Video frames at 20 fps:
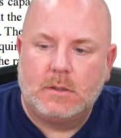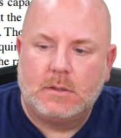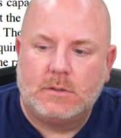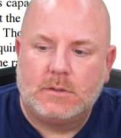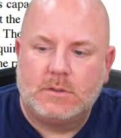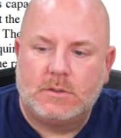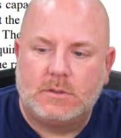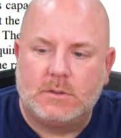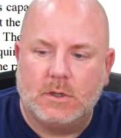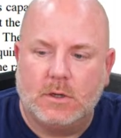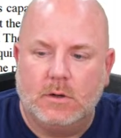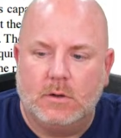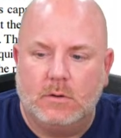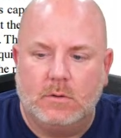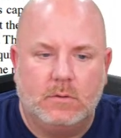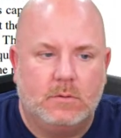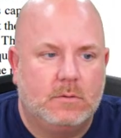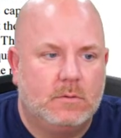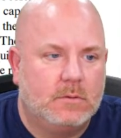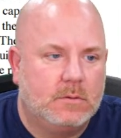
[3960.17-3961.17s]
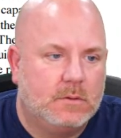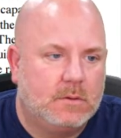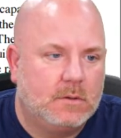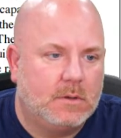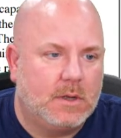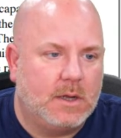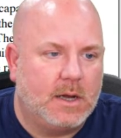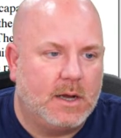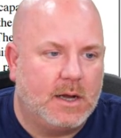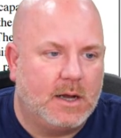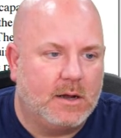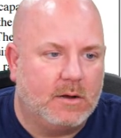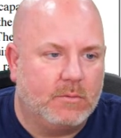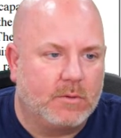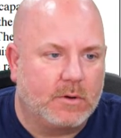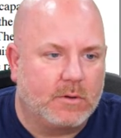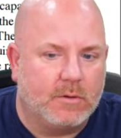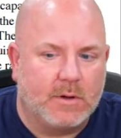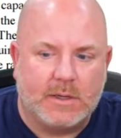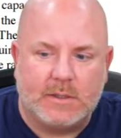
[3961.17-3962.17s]
So
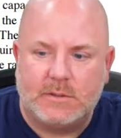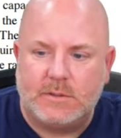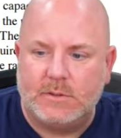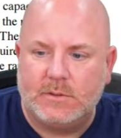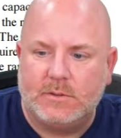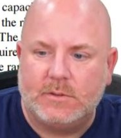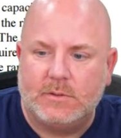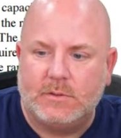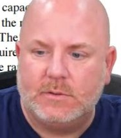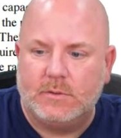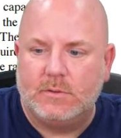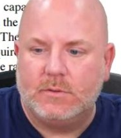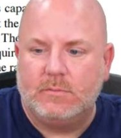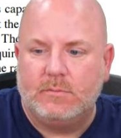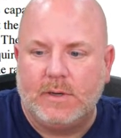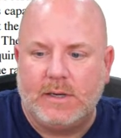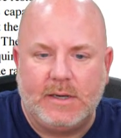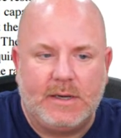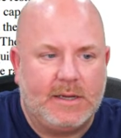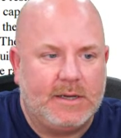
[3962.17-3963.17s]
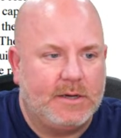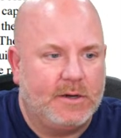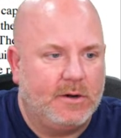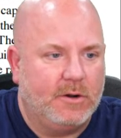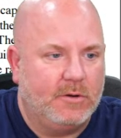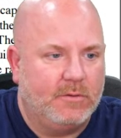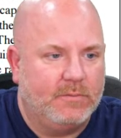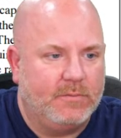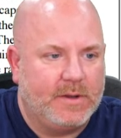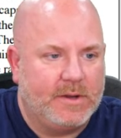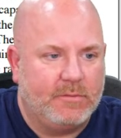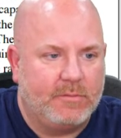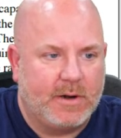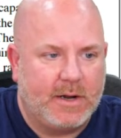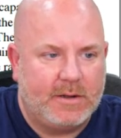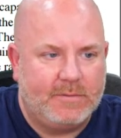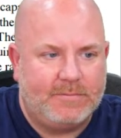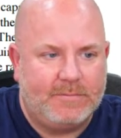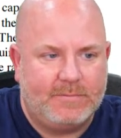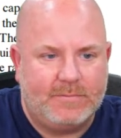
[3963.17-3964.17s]
we need to know
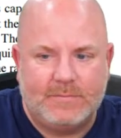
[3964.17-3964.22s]
VREF.